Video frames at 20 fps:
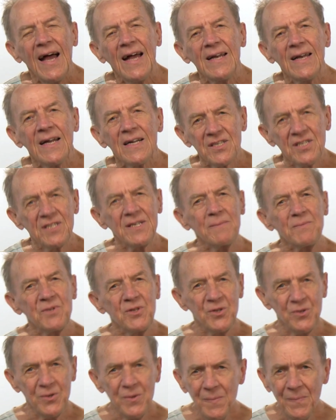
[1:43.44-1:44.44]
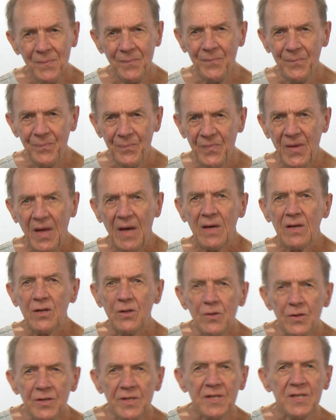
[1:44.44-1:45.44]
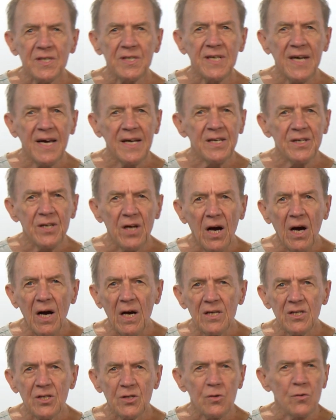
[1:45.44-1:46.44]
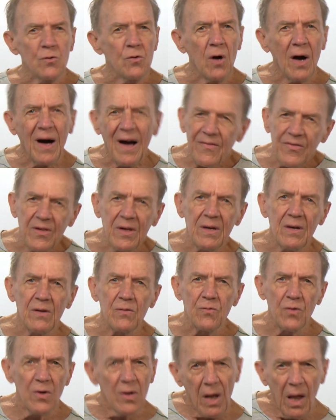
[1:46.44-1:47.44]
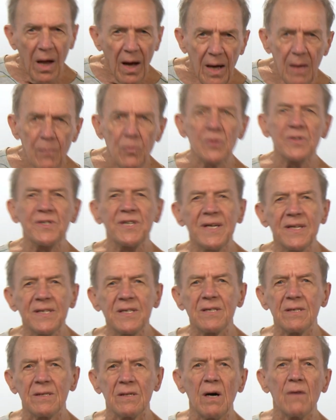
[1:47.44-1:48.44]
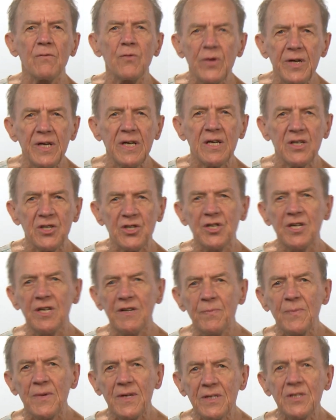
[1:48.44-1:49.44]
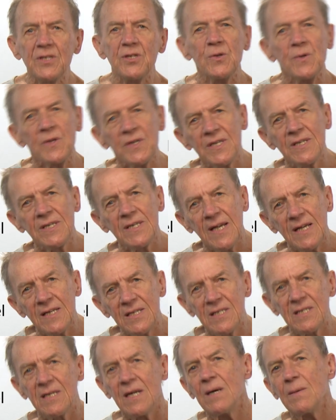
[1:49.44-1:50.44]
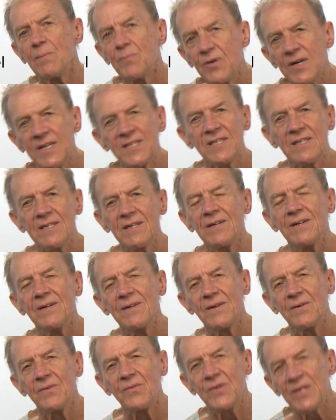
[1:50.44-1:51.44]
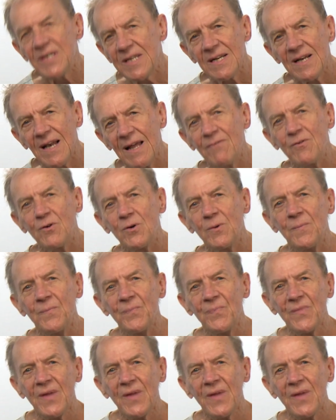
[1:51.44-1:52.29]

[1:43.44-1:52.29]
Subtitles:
Now, step two, use a standardized or other reliable tests of reading achievement to assess present reading level.